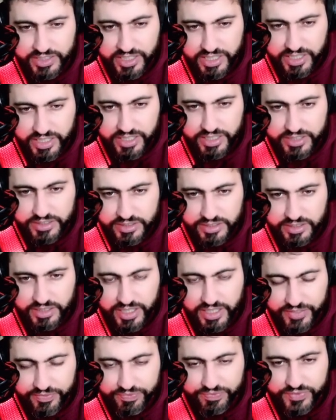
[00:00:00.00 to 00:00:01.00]
And
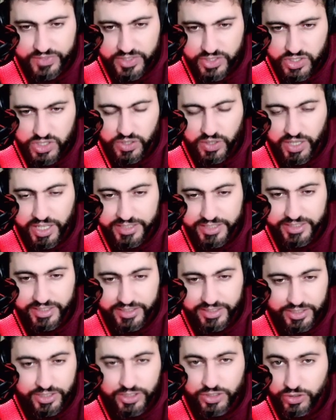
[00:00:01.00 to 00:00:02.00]
yeah, so
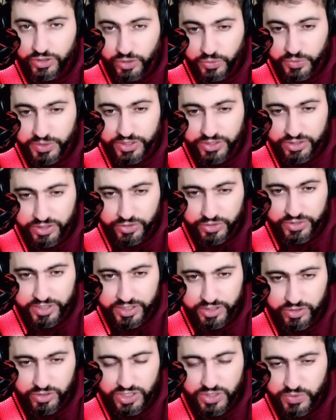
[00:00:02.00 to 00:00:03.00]
ideally you don't want to throw there,
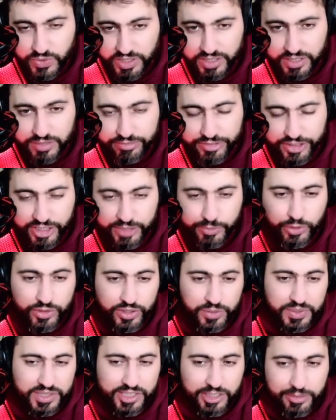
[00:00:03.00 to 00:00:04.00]
you just want to keep farm all
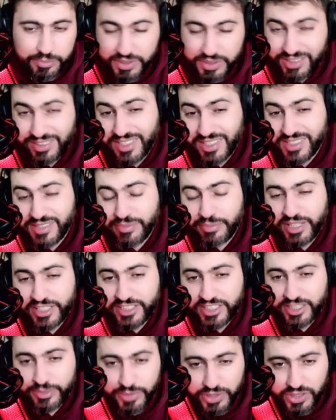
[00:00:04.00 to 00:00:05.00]
the way down, but it doesn't
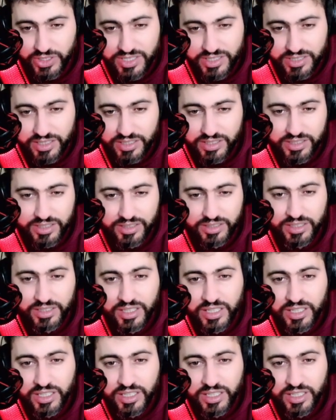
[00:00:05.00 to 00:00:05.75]
matter because nothing